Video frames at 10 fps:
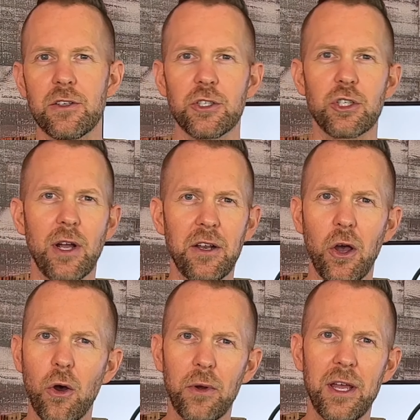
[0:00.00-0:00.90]
They're trying to
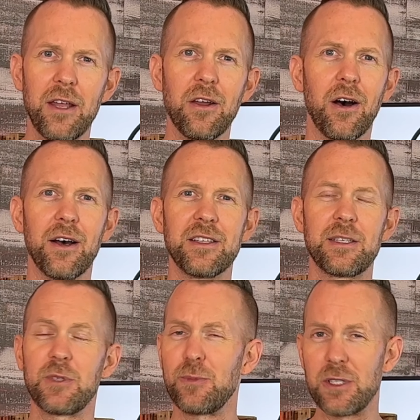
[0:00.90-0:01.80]
hone in on
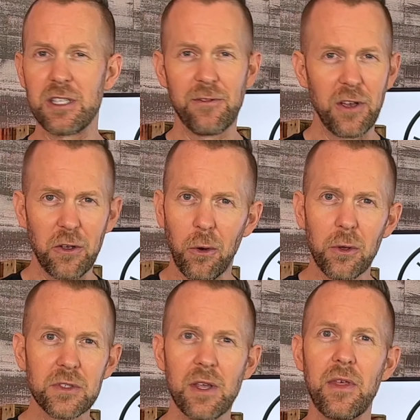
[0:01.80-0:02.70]
some specific
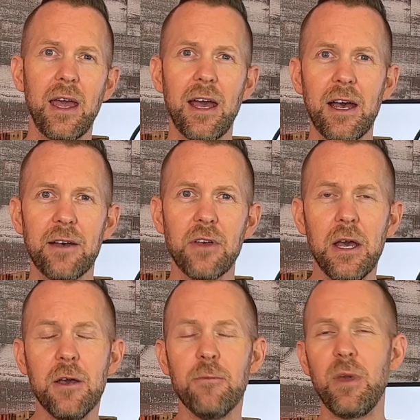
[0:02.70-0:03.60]
goals that they have.
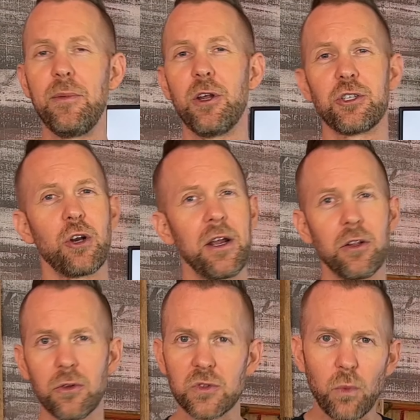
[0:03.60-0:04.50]
Maybe you're trying to
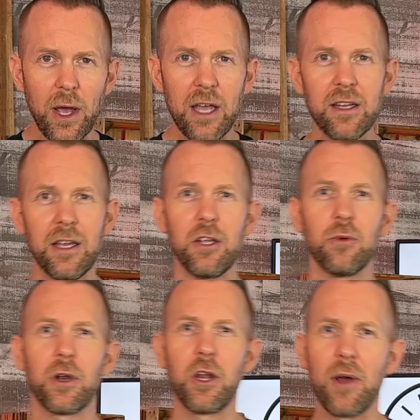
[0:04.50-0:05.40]
lose weight and you
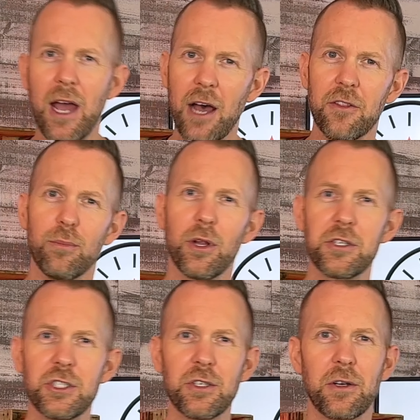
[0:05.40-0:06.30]
want to know how the blood
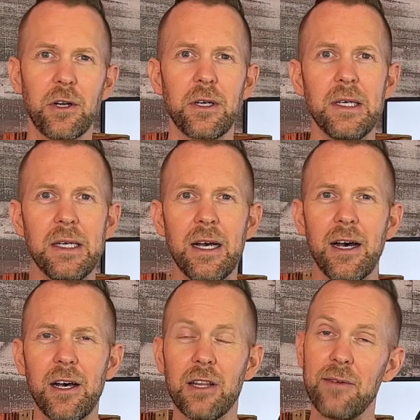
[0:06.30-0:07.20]
sugar
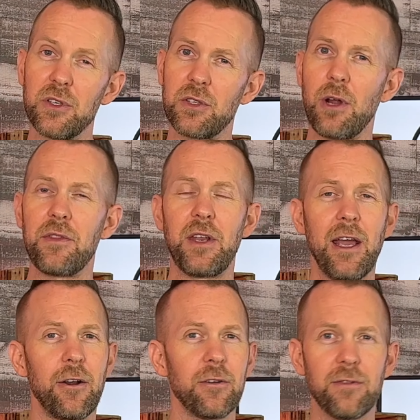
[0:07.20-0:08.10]
levels throughout the day
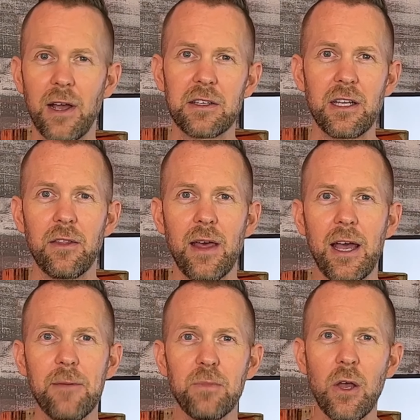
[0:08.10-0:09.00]
are affecting
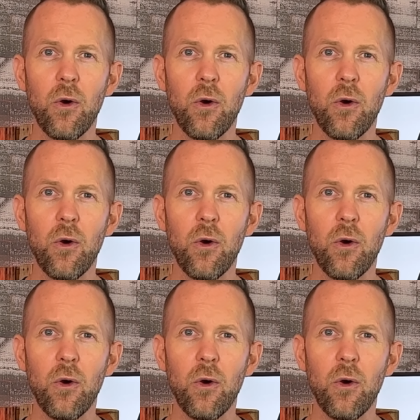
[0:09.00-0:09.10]
that.